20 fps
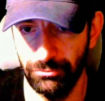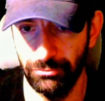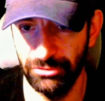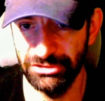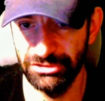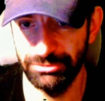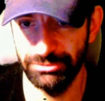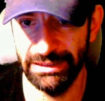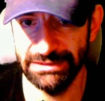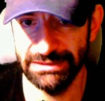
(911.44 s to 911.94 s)

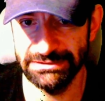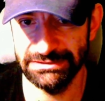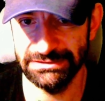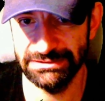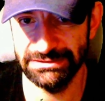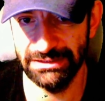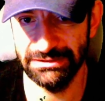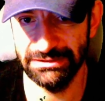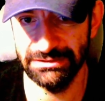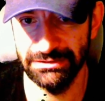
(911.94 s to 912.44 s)
which means
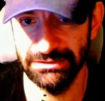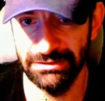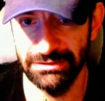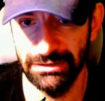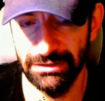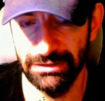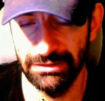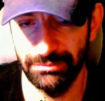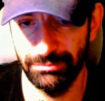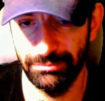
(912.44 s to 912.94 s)
that
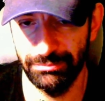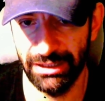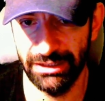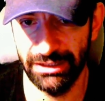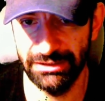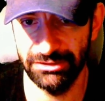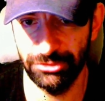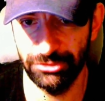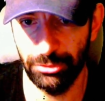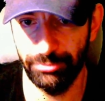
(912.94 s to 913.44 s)

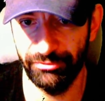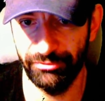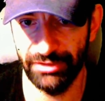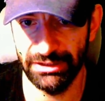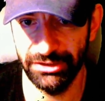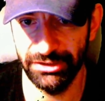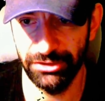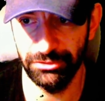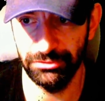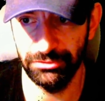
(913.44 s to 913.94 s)
my top
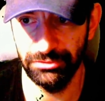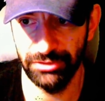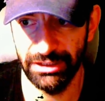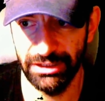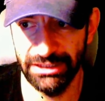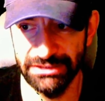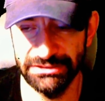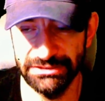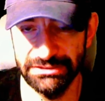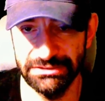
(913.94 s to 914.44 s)
value
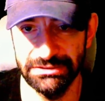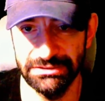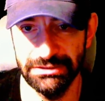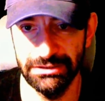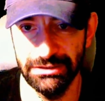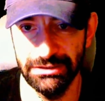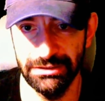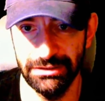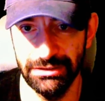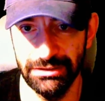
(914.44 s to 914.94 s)
is
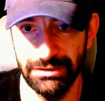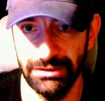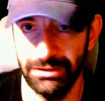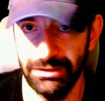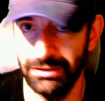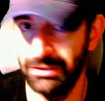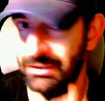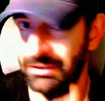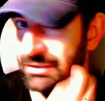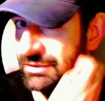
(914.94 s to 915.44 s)

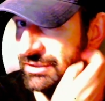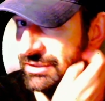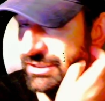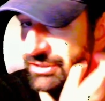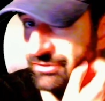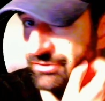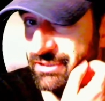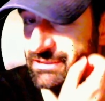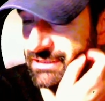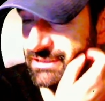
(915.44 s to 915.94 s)

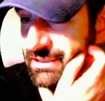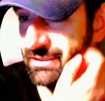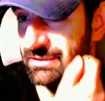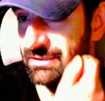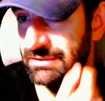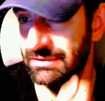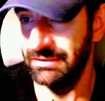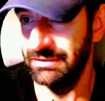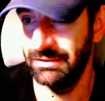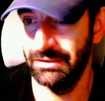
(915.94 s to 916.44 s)
decreasing
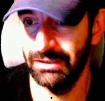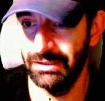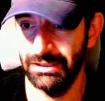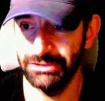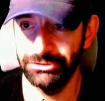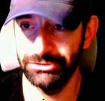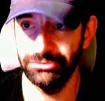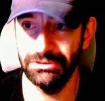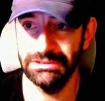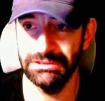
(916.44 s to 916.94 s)

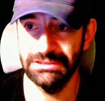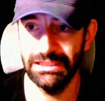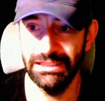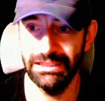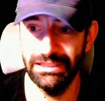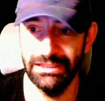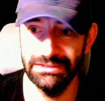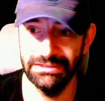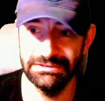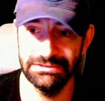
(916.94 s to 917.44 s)
as soon as I
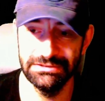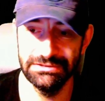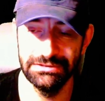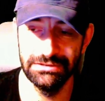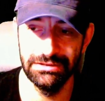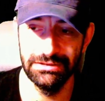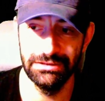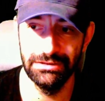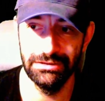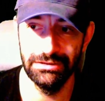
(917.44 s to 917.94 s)
hit
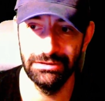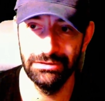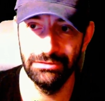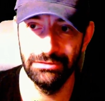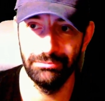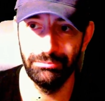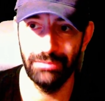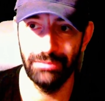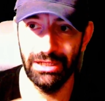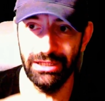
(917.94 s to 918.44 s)

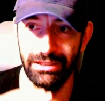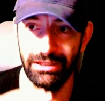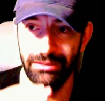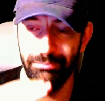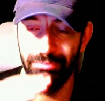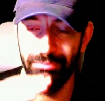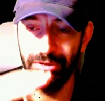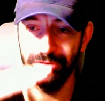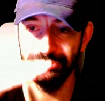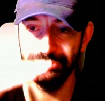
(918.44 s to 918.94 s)
my
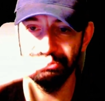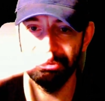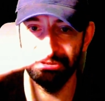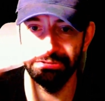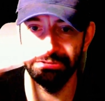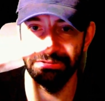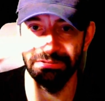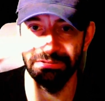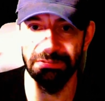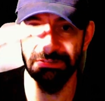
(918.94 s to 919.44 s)

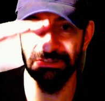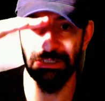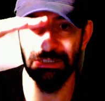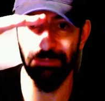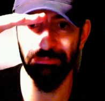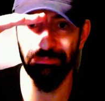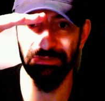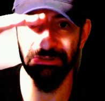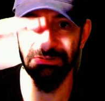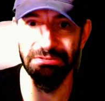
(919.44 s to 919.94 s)
browser's
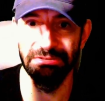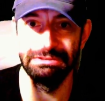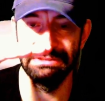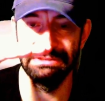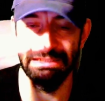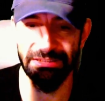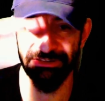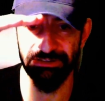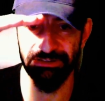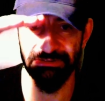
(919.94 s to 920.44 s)
top
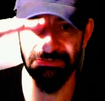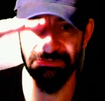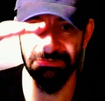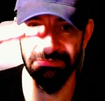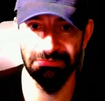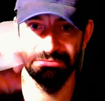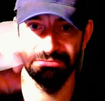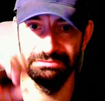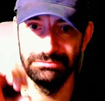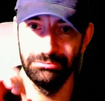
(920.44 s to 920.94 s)
section,
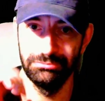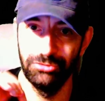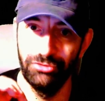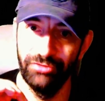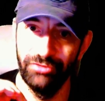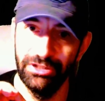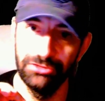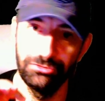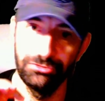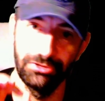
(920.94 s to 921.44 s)

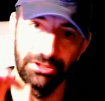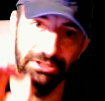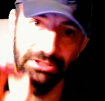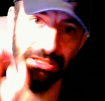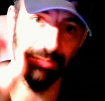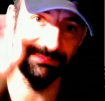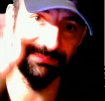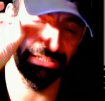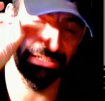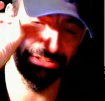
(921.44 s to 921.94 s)
moving to the
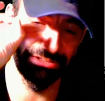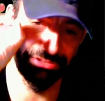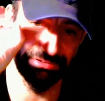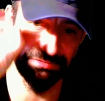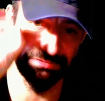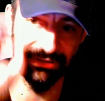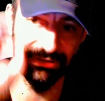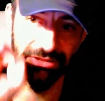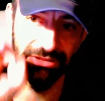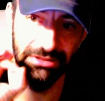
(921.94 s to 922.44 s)
top
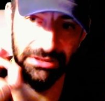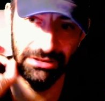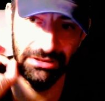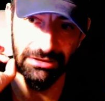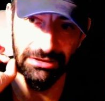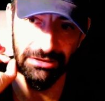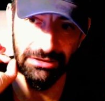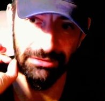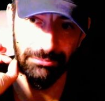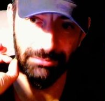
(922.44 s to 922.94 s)
section.
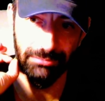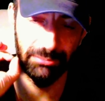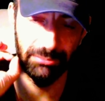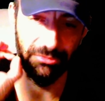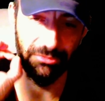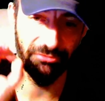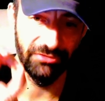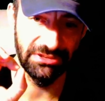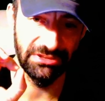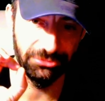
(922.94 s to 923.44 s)
My
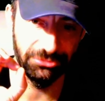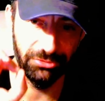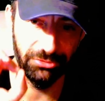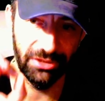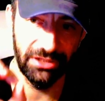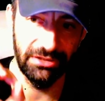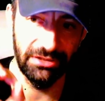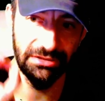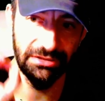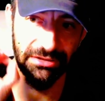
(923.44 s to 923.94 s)
moving
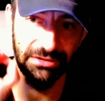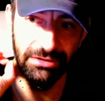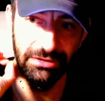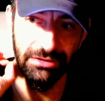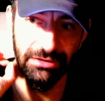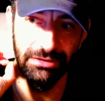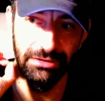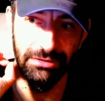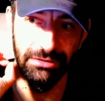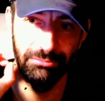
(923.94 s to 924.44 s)
square,
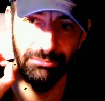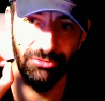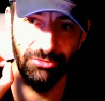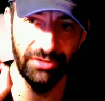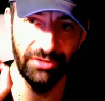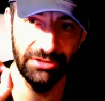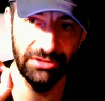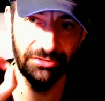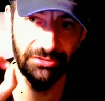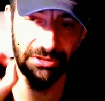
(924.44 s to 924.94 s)

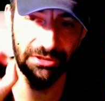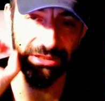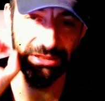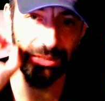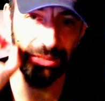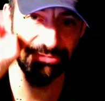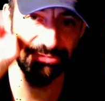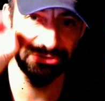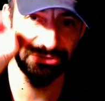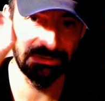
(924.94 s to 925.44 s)
moving to the
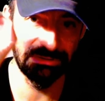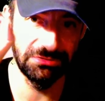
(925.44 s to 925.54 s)
top